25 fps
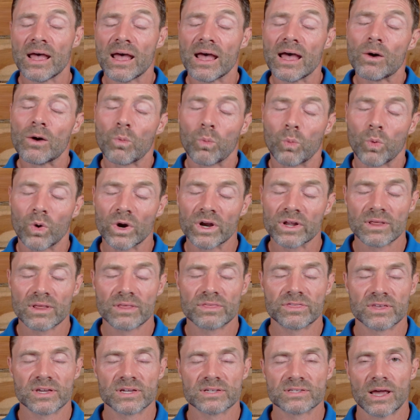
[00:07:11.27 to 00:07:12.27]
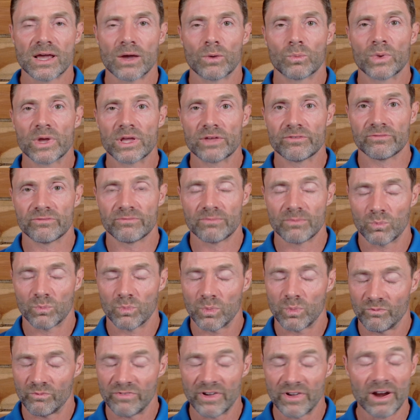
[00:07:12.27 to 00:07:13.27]
One of the things that we
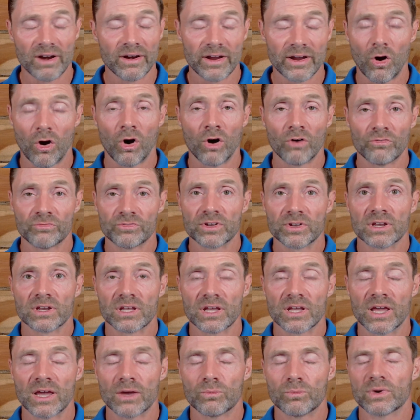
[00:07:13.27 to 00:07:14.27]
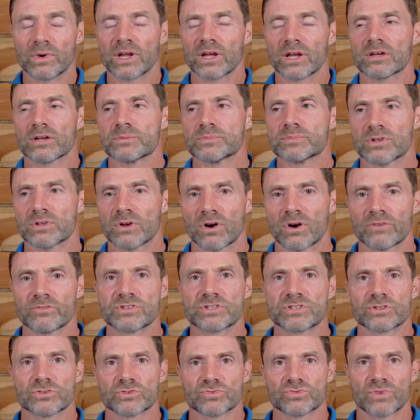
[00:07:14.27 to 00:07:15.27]
very often get when it comes to Harvest
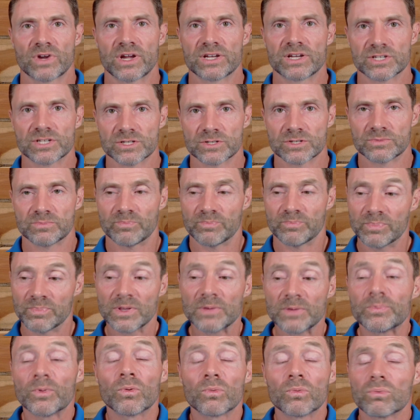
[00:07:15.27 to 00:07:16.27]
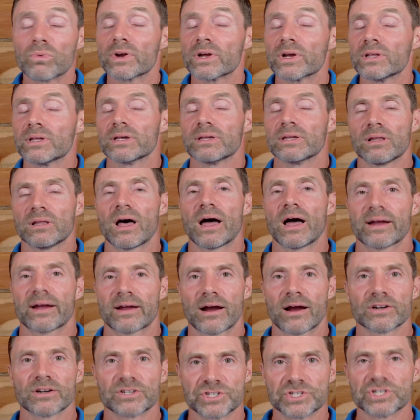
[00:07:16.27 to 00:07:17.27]
Hills Ranch is people really like
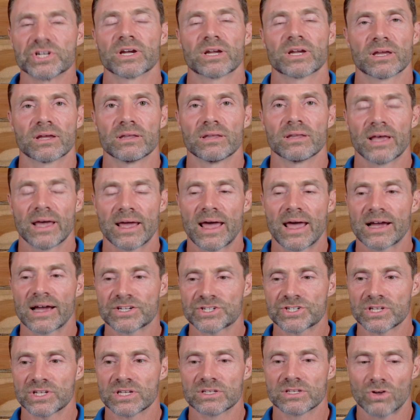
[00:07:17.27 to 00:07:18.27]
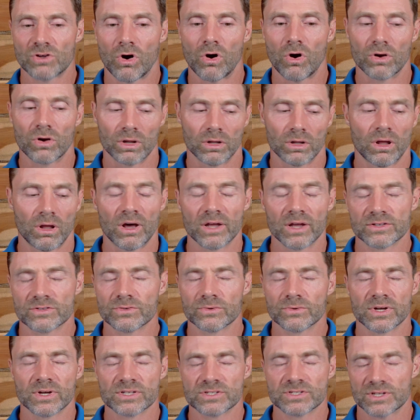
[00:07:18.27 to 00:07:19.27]
our chicken. They actually talk a lot
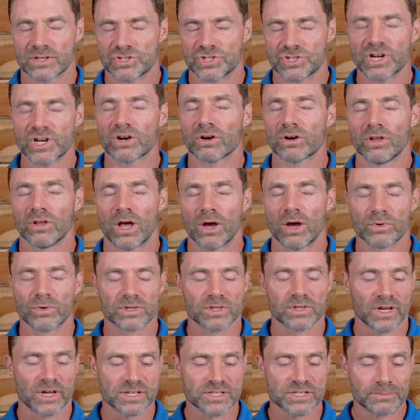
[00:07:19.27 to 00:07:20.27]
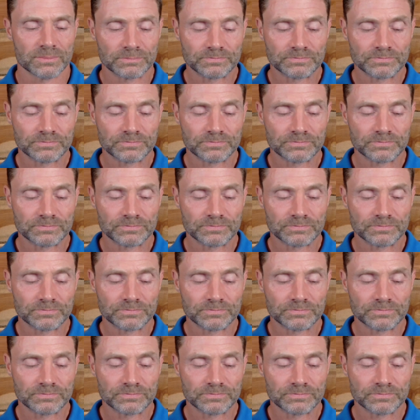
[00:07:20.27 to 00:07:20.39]
to us and share a lot with us